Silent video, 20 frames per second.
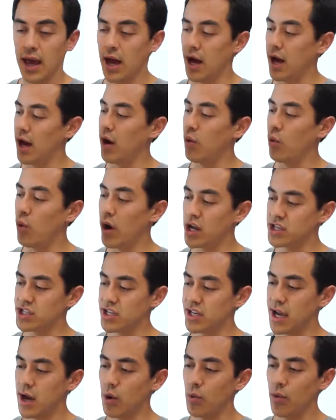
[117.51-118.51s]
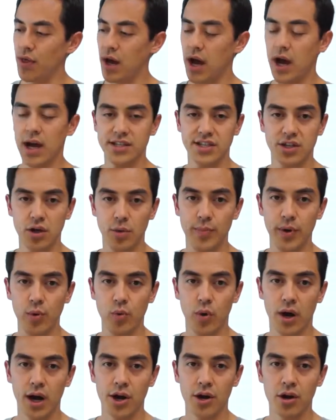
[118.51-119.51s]
Wash it out with hot soapy
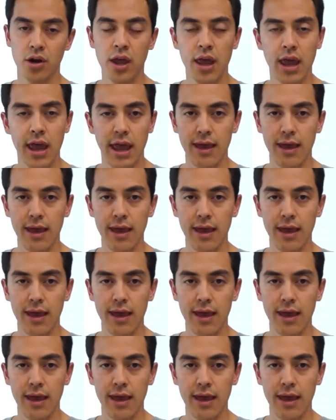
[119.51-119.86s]
water.